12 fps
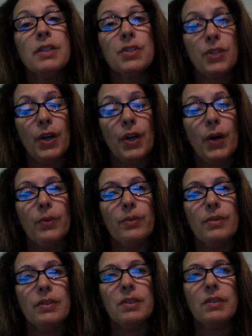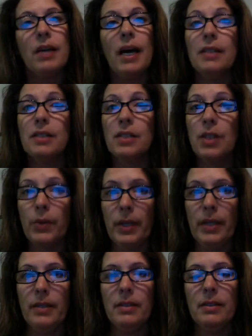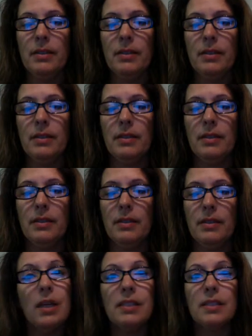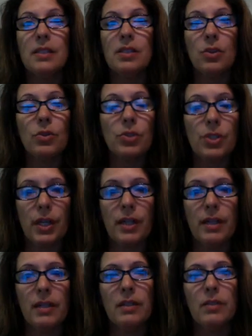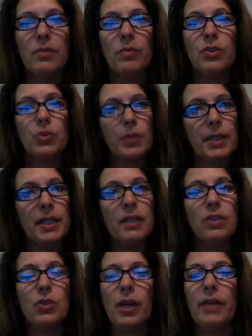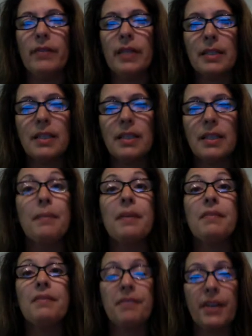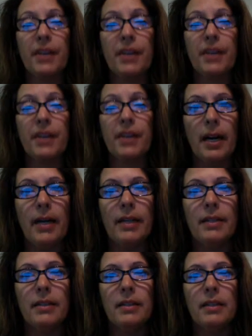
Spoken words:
So, as noted, the costs associated with drinking and driving can be very high.